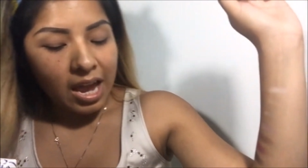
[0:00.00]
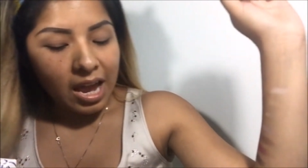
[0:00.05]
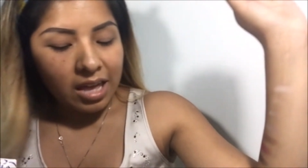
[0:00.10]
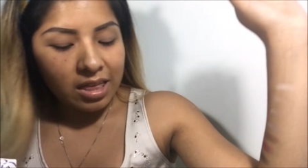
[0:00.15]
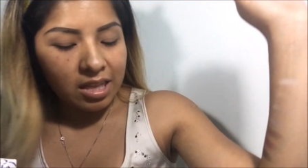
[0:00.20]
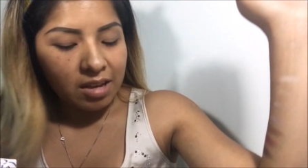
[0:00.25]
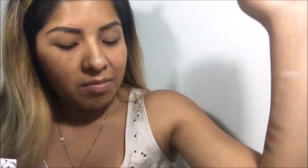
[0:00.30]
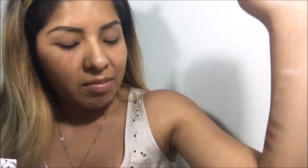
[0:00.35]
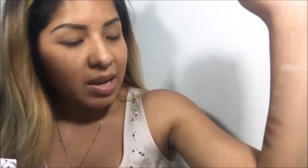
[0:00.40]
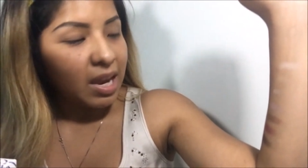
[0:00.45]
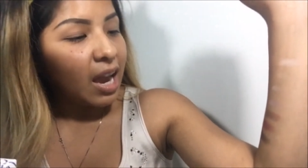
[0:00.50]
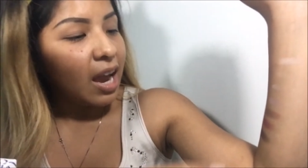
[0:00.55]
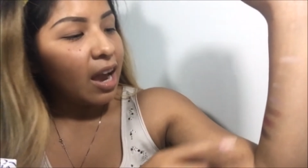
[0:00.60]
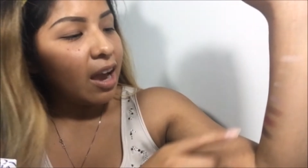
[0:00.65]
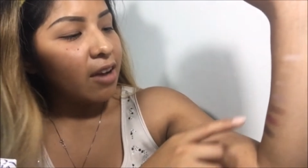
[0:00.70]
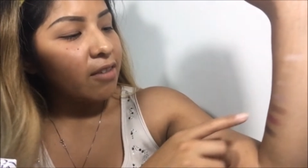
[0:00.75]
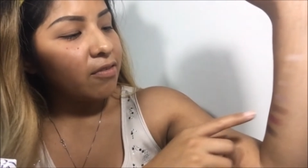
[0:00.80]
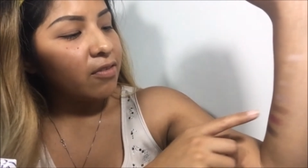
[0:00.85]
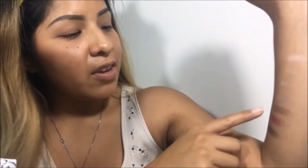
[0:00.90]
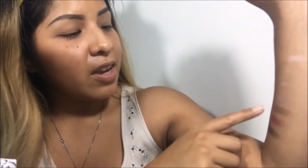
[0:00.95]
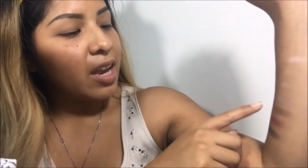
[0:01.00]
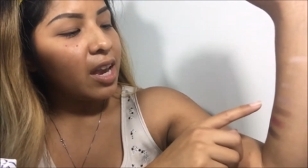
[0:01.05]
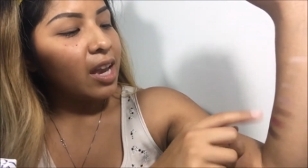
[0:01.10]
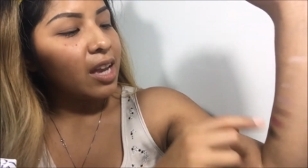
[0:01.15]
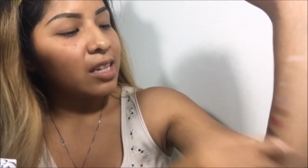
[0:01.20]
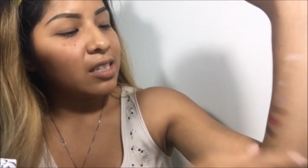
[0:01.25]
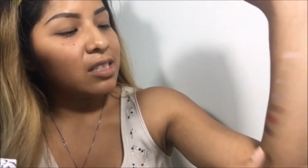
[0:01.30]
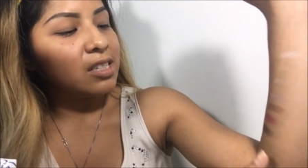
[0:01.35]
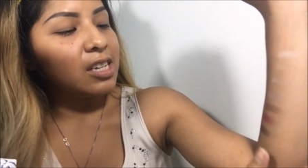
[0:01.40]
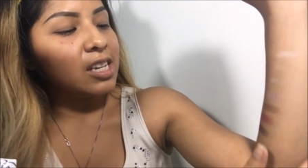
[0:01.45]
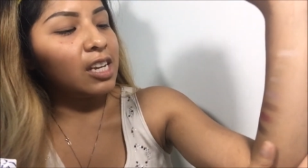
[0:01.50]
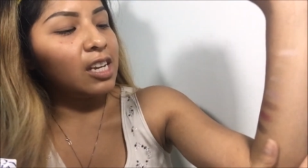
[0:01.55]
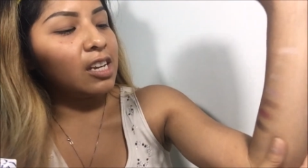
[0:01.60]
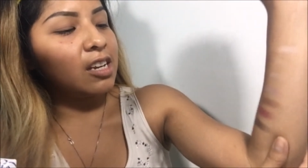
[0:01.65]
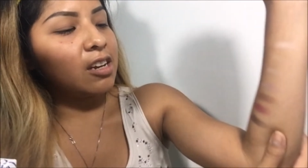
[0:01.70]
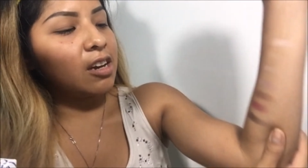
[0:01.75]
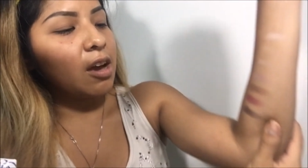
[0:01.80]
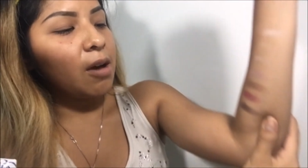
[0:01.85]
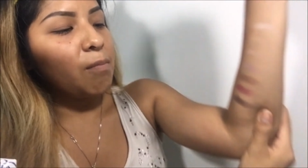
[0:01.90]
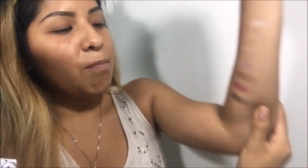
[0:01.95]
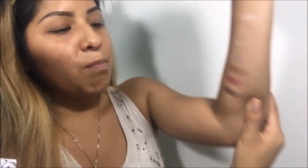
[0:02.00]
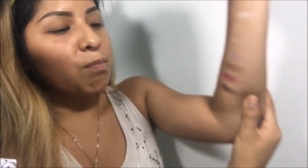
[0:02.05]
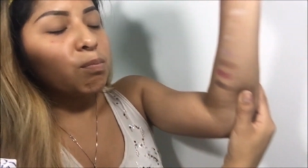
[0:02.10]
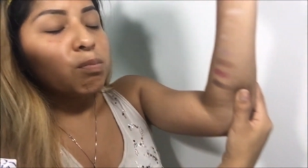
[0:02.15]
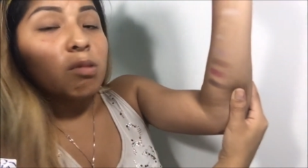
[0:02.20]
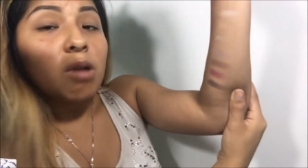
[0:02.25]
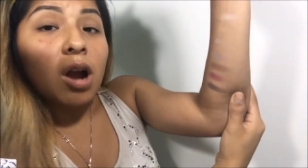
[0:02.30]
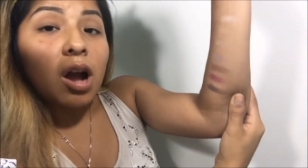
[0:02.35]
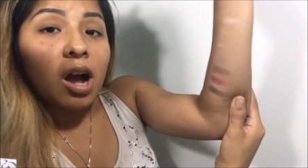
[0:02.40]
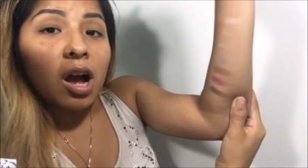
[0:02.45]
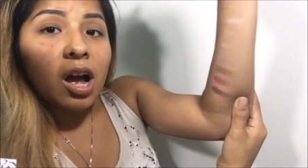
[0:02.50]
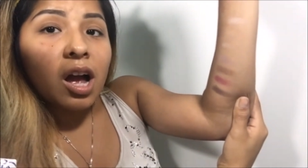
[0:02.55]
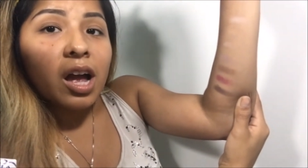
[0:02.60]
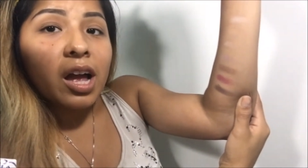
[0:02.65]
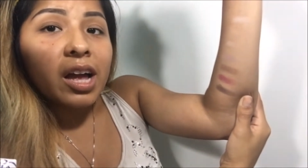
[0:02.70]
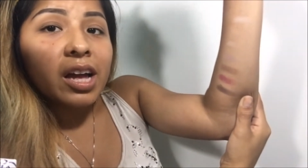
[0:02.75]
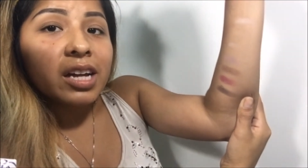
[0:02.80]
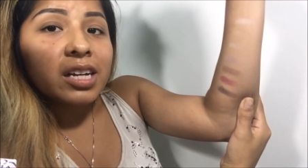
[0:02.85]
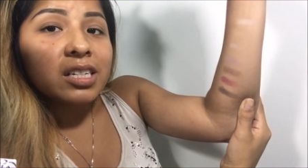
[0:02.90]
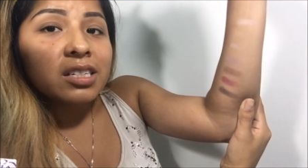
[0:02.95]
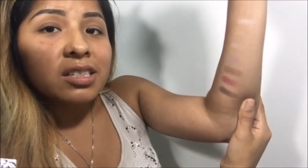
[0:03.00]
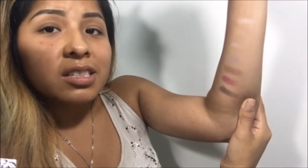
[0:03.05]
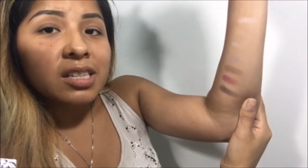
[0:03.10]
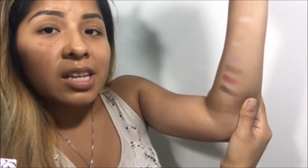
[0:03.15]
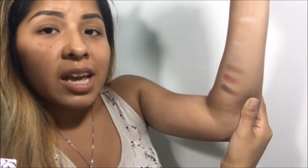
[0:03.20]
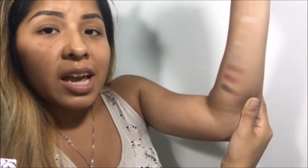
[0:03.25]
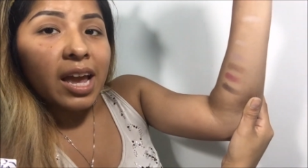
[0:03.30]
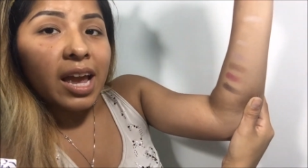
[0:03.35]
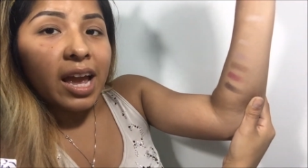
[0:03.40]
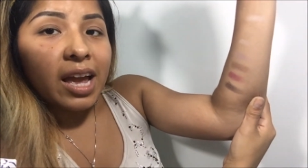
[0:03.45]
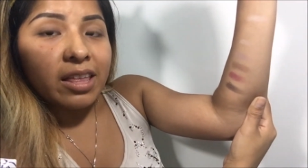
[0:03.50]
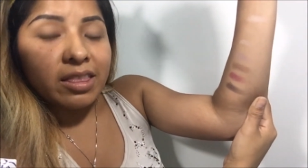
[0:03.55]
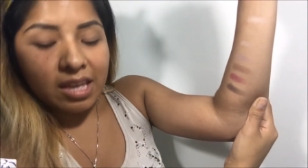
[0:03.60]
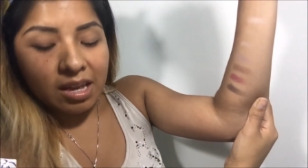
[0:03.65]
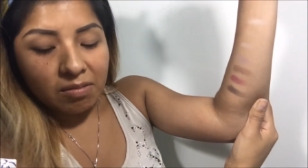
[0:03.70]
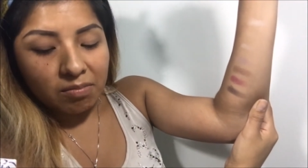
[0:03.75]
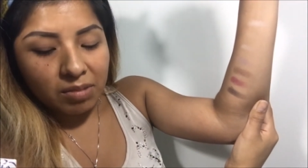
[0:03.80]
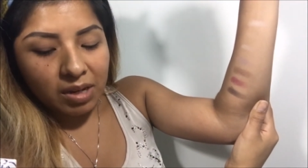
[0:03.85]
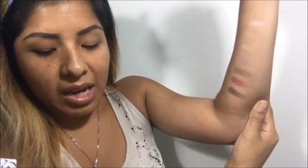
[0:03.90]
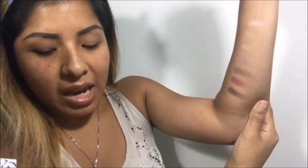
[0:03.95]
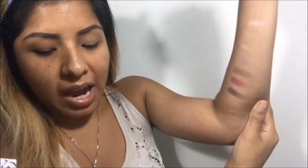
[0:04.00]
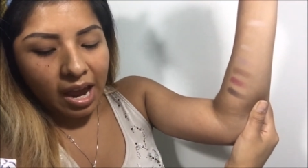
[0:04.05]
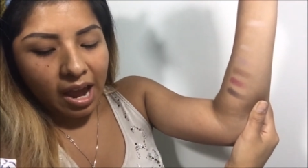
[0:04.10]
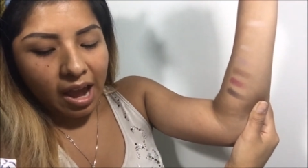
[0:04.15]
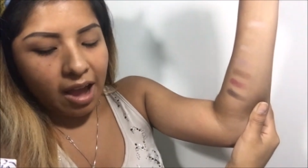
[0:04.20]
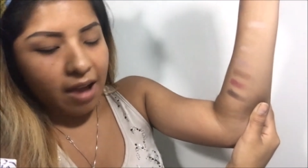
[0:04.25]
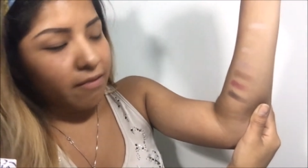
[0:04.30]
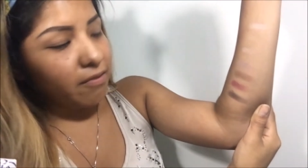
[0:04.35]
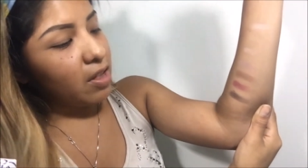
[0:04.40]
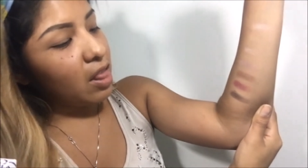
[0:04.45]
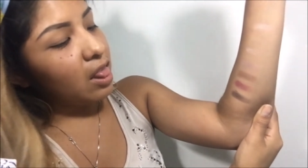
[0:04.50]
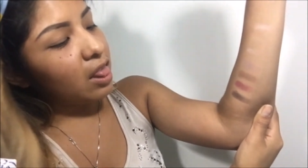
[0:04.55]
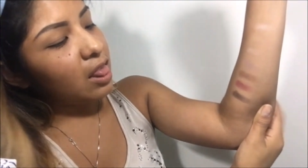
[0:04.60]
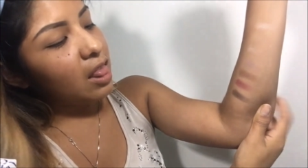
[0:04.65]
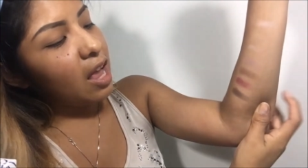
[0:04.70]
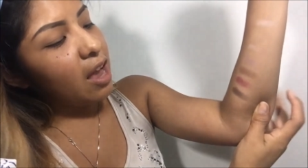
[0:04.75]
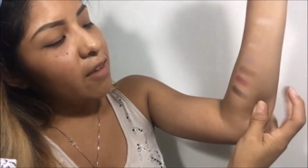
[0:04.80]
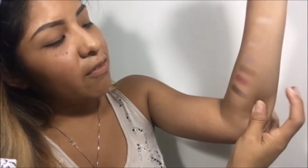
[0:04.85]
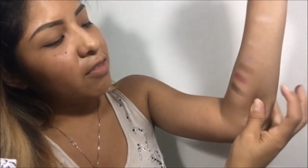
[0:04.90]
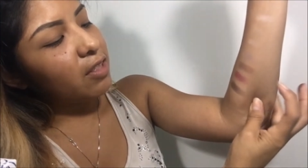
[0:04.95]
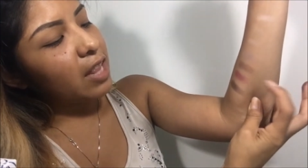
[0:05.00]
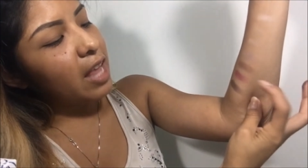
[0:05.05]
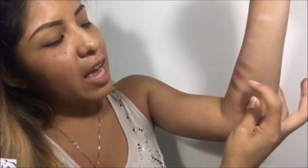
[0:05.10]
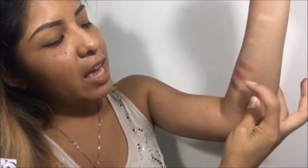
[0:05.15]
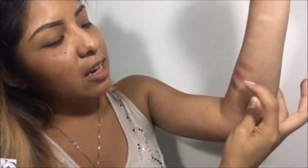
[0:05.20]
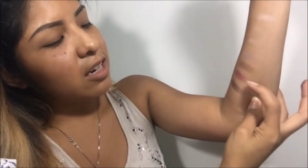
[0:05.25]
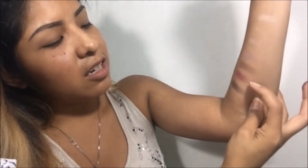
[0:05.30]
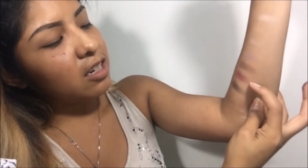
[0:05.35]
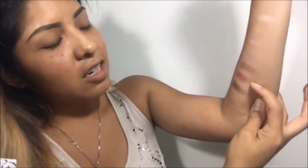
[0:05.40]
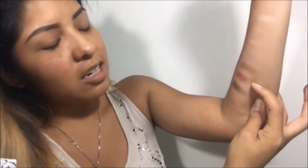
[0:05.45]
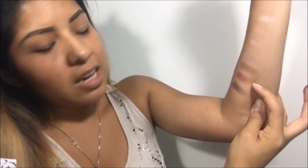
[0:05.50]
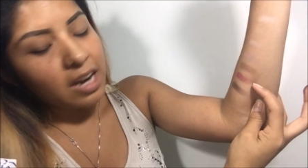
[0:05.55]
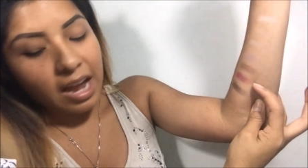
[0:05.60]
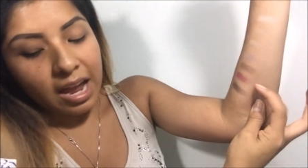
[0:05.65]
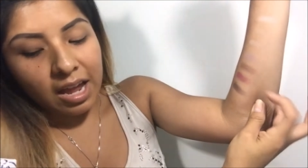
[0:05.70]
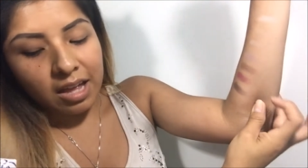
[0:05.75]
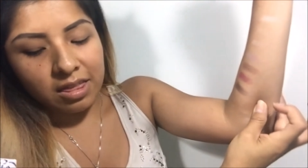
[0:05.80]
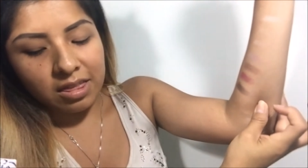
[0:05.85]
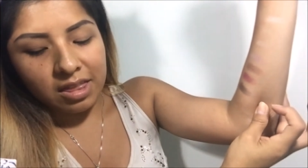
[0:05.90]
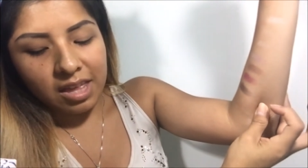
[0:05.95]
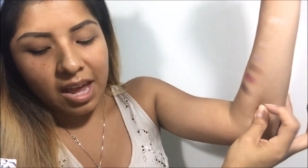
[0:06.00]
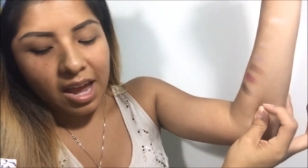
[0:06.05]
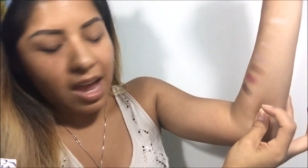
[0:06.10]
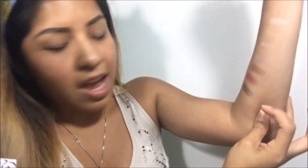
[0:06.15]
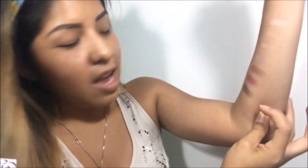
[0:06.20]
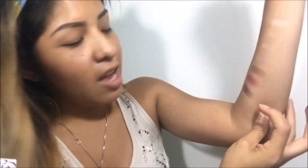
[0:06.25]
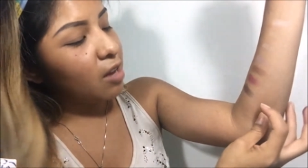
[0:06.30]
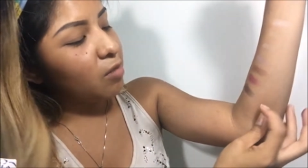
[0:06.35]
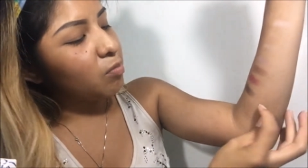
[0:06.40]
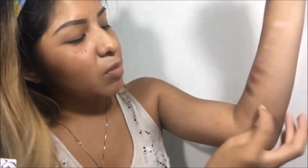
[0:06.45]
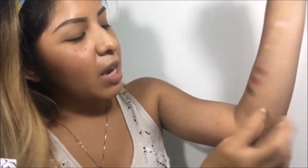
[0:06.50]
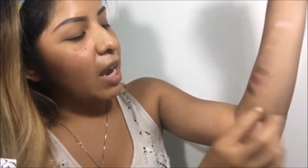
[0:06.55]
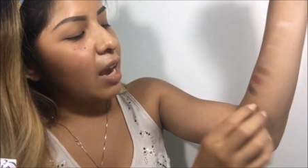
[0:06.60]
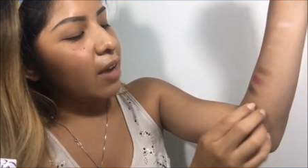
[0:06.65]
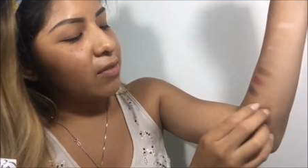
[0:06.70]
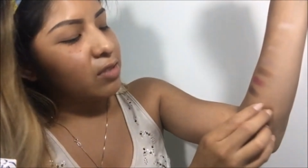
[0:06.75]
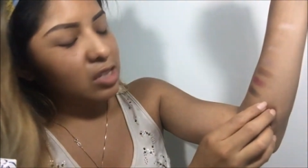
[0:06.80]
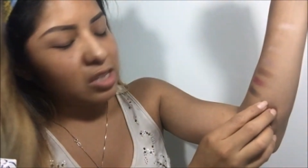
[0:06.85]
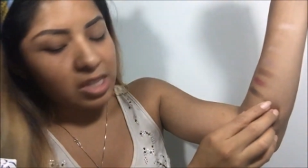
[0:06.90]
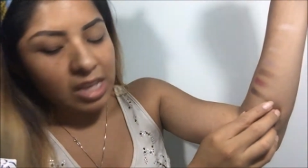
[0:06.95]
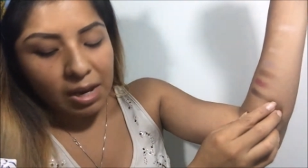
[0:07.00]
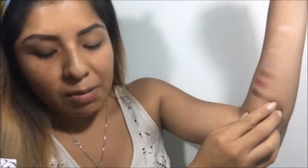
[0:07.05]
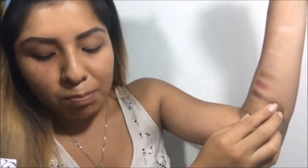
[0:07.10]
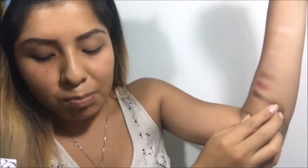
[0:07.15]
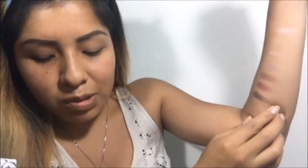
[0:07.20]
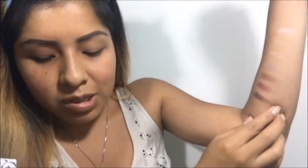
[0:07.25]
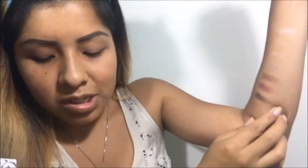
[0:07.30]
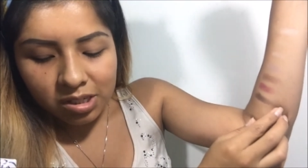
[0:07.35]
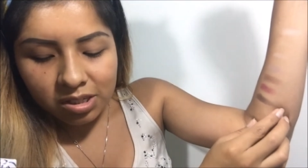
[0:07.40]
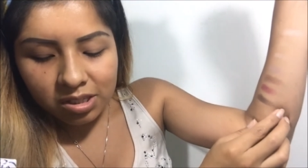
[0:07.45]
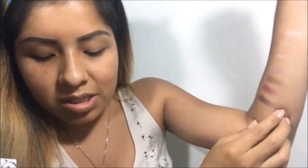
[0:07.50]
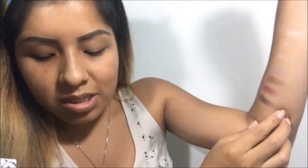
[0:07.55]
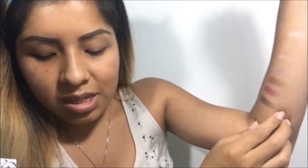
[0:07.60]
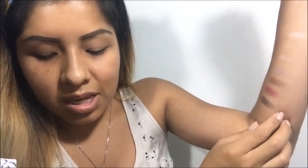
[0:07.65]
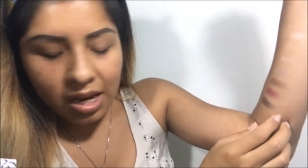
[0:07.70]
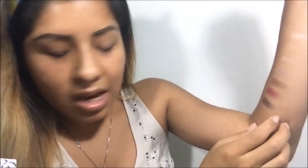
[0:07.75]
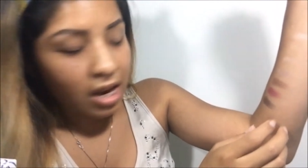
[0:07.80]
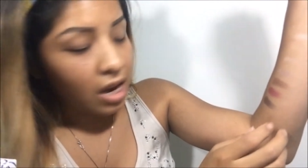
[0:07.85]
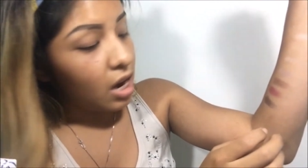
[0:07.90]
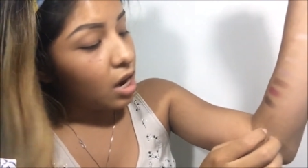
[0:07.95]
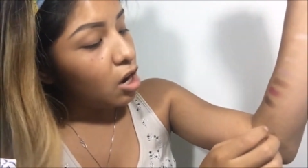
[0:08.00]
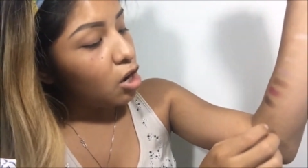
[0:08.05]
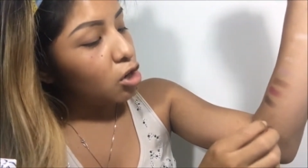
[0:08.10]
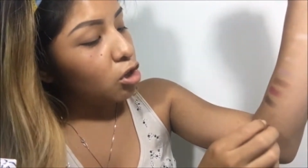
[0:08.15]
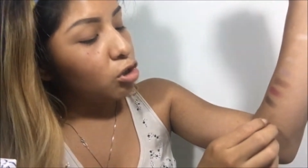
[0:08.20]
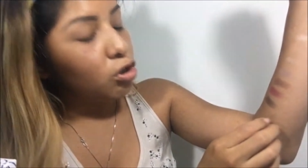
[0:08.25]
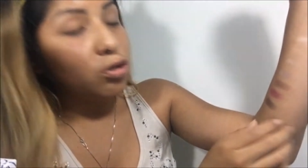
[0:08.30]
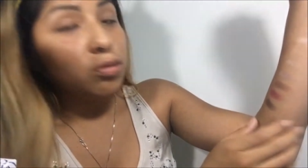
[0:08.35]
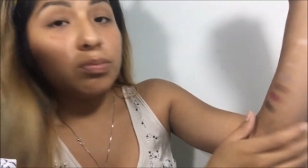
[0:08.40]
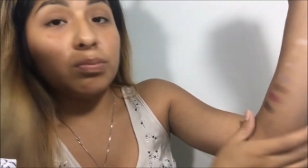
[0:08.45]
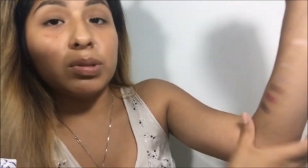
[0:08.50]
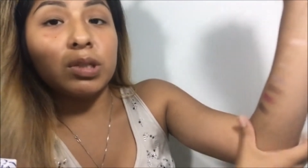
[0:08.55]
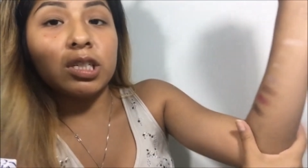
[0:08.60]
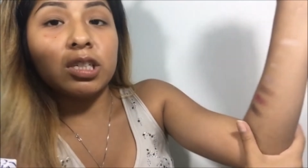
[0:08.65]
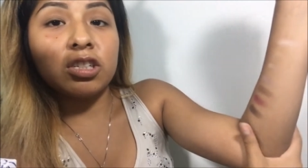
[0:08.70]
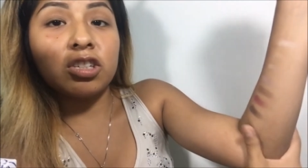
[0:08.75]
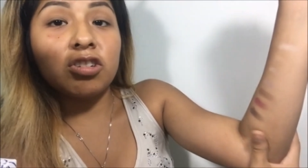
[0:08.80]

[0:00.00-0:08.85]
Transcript: And then we have Antique Bronze, and then we have Love Letter, and then we have Cyprus Umber.